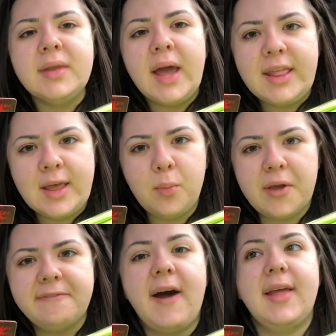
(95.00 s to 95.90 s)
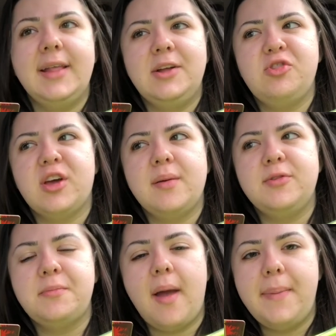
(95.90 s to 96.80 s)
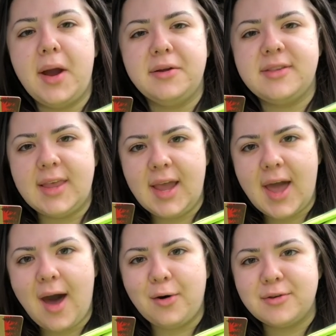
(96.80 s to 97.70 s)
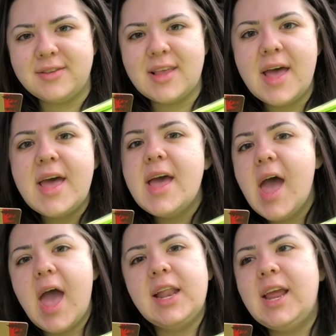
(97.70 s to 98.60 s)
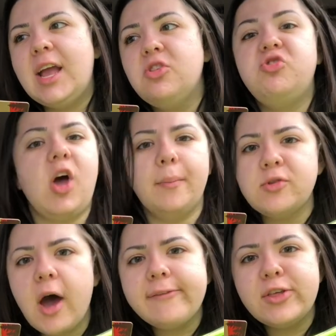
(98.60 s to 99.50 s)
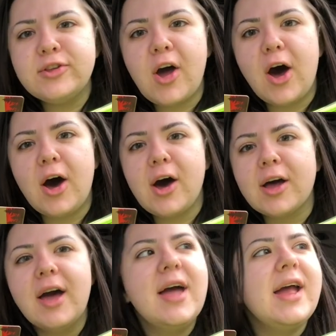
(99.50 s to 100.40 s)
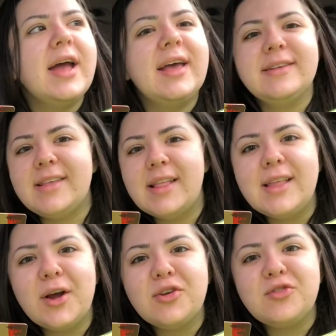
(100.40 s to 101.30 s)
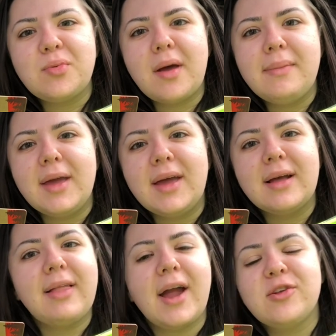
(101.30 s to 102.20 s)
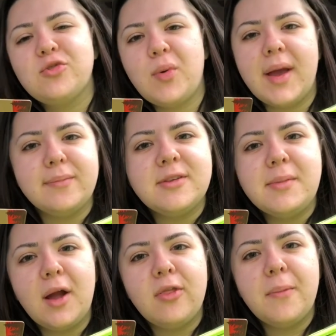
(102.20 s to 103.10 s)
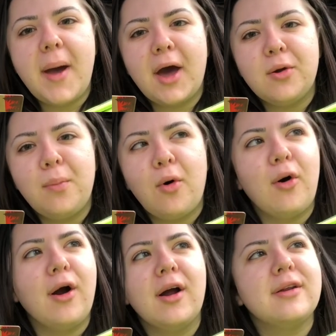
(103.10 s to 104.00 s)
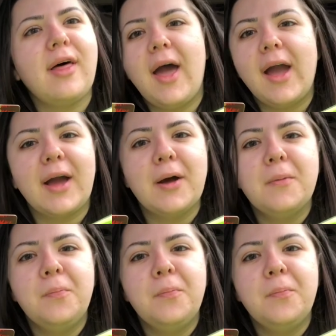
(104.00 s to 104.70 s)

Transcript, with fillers: And then we finally took him to my parents' lake house and he jumped off the dock, is in there swimming, like swam to me on the paddleboard, like